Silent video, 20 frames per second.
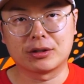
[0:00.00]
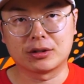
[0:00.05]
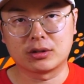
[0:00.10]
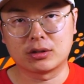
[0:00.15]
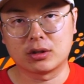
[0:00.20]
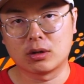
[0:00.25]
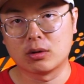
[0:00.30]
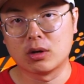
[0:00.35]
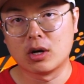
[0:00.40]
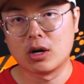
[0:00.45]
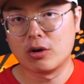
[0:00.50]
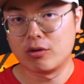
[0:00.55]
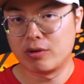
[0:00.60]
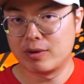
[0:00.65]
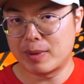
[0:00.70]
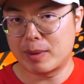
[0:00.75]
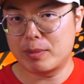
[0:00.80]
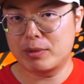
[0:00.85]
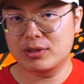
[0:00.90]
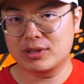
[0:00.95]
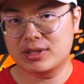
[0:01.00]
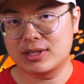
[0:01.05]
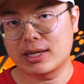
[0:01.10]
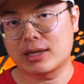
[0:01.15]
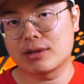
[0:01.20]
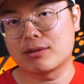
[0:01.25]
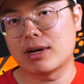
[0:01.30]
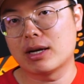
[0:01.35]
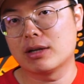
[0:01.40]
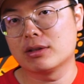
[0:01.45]
so remember to
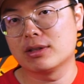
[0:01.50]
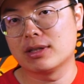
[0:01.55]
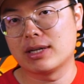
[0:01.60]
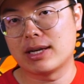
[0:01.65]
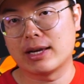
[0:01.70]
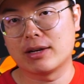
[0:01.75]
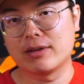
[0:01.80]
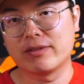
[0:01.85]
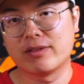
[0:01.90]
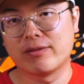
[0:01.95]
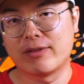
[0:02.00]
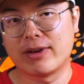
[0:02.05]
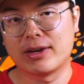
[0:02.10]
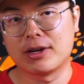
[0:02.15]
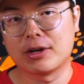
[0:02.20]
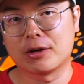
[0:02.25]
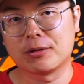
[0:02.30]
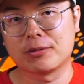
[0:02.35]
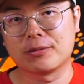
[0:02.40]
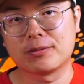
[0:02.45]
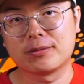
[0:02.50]
stick around to the end of the video.